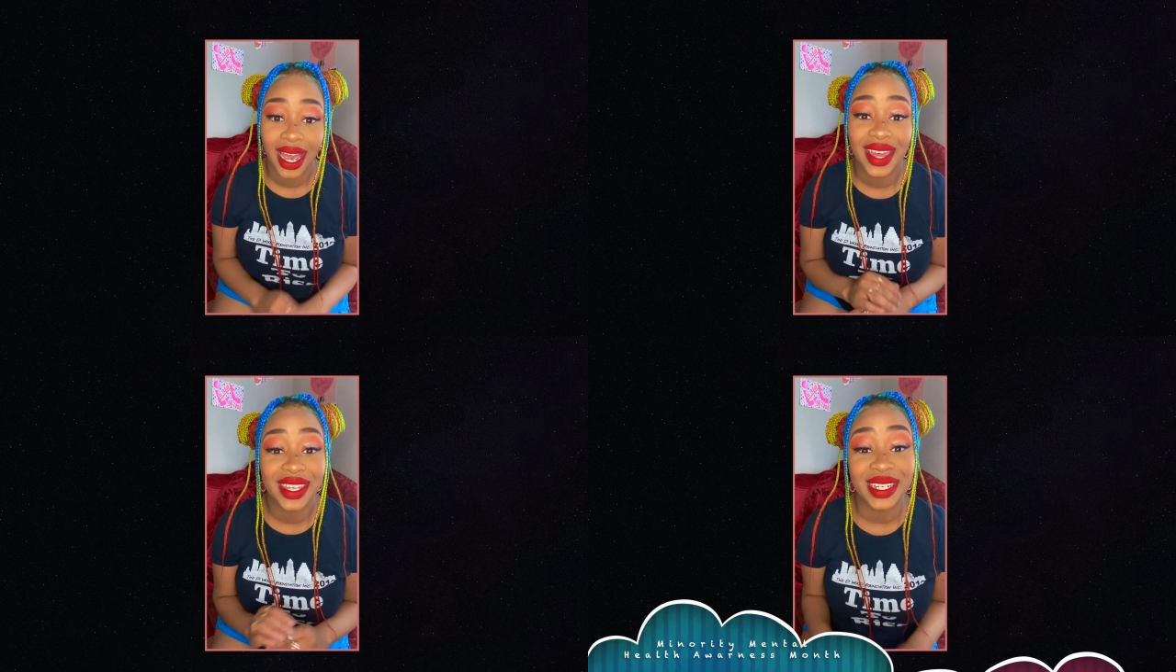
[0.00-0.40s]

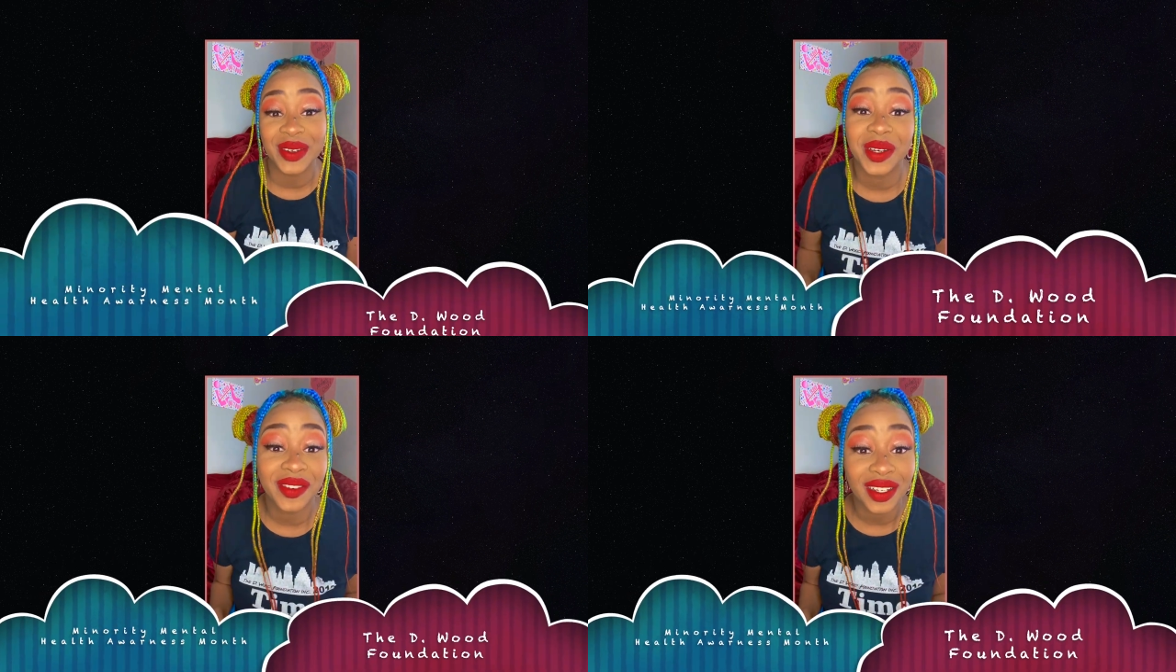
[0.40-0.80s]
The
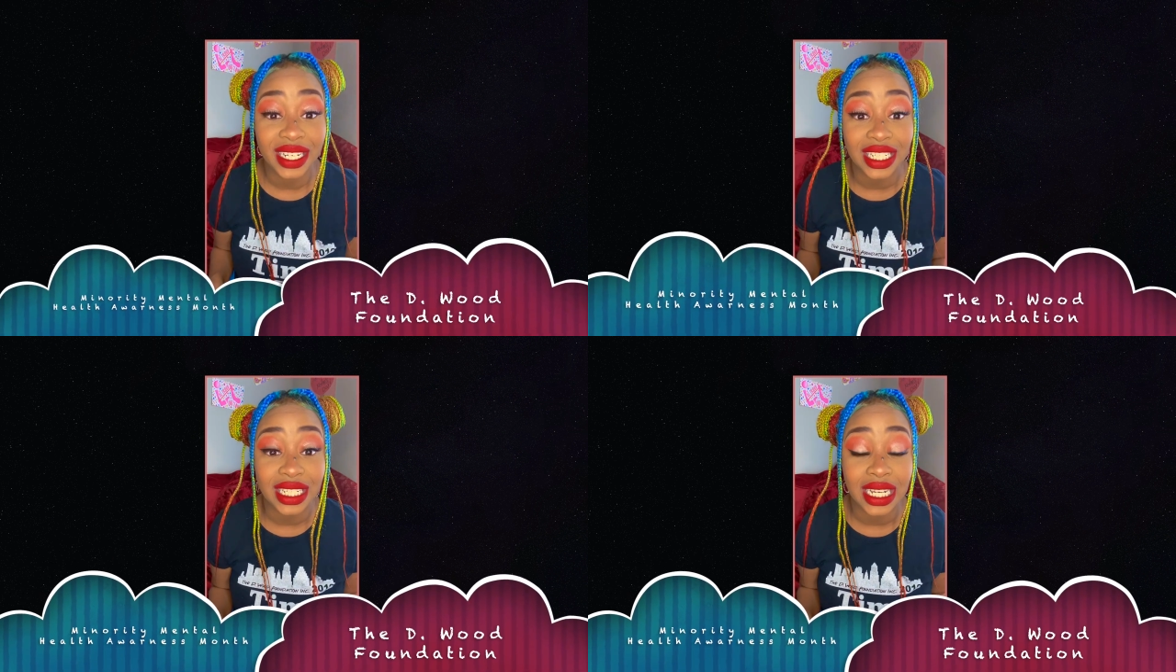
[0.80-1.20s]
DeWitt
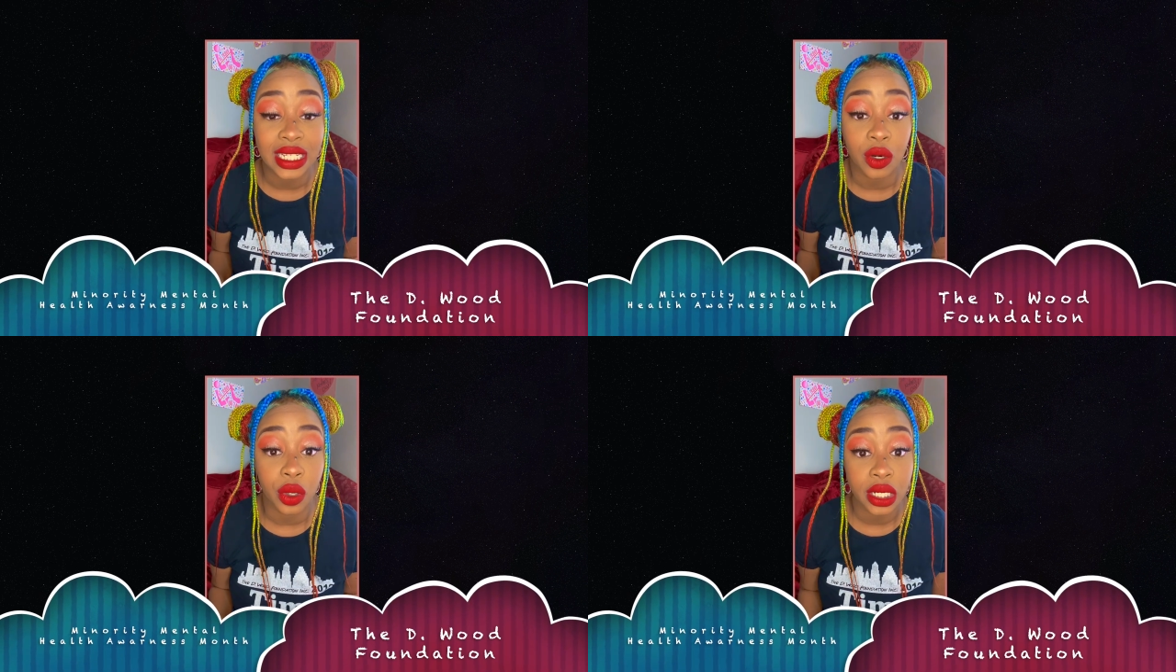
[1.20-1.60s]
Foundation is an
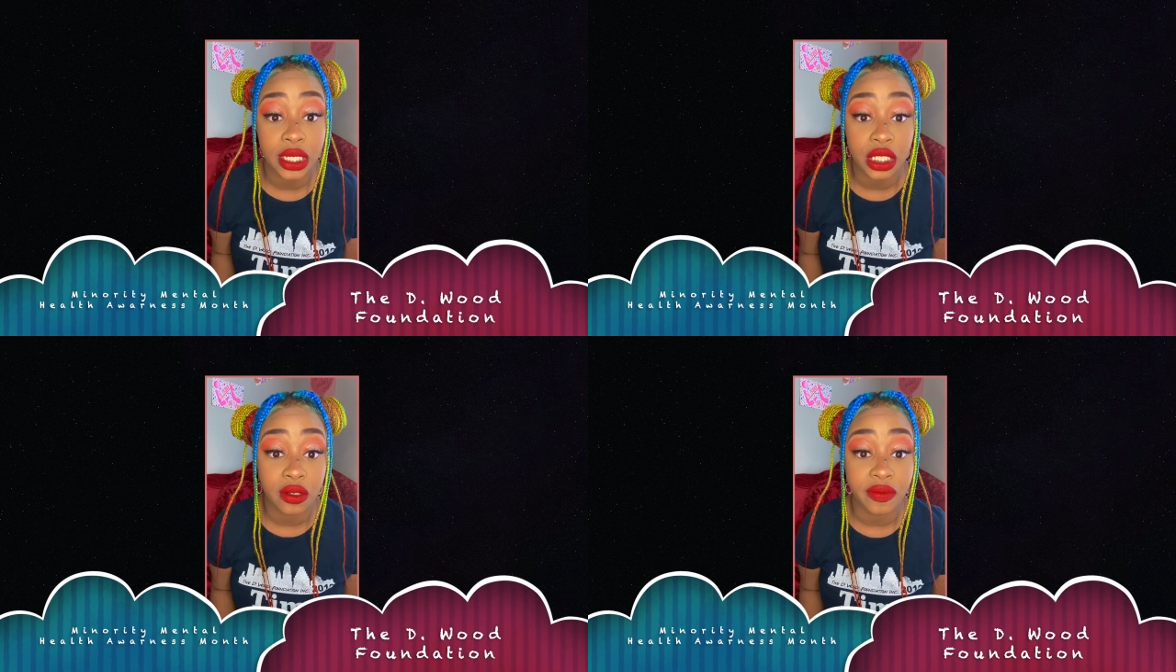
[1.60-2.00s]

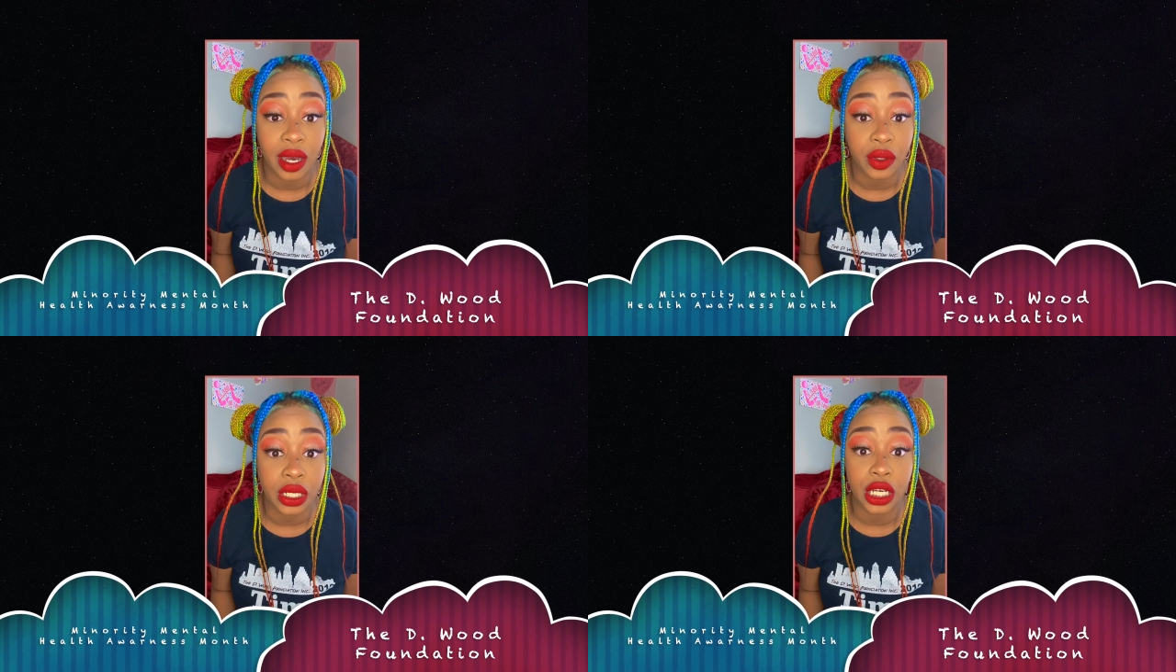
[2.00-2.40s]
organization
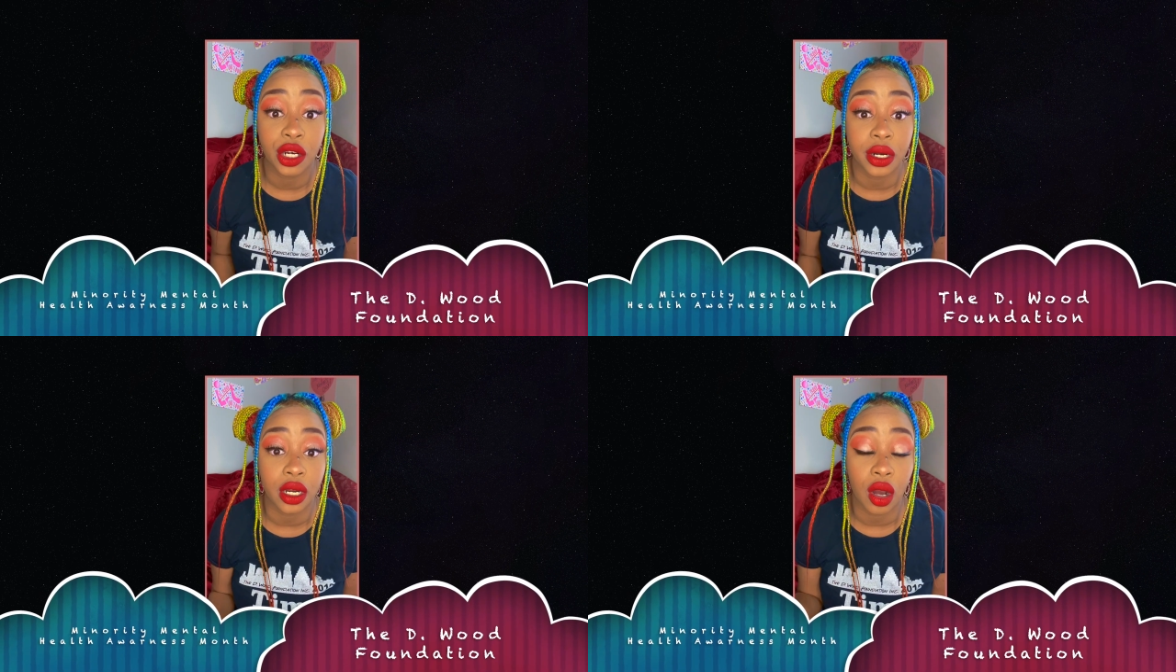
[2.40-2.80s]
founded here
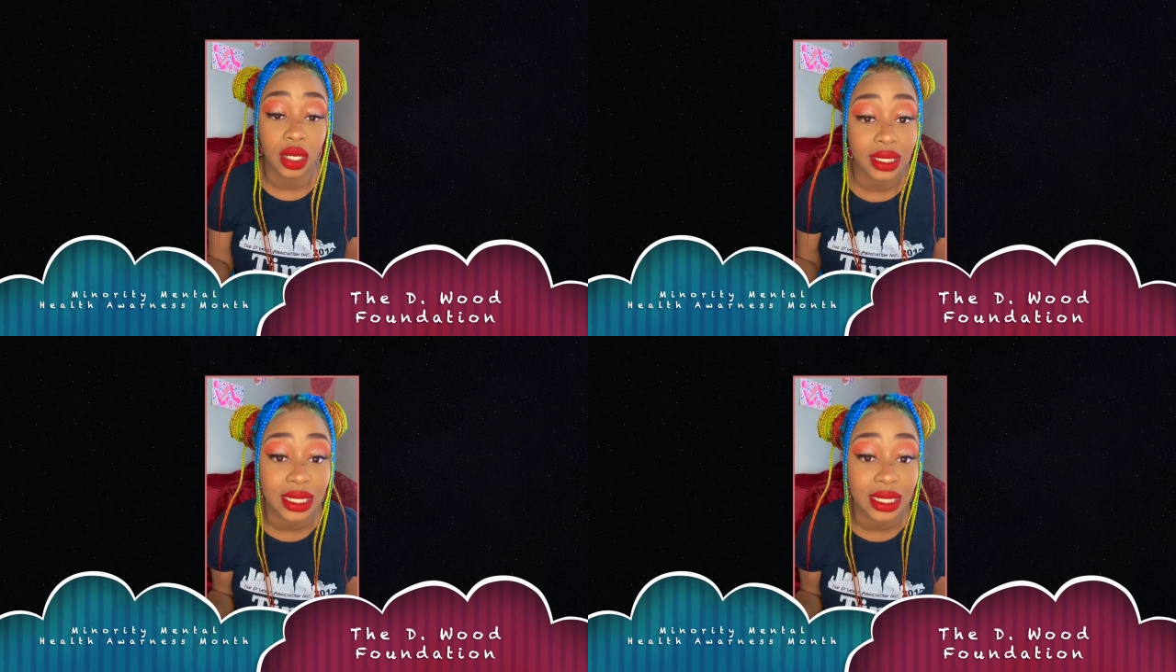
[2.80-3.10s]
in Austin,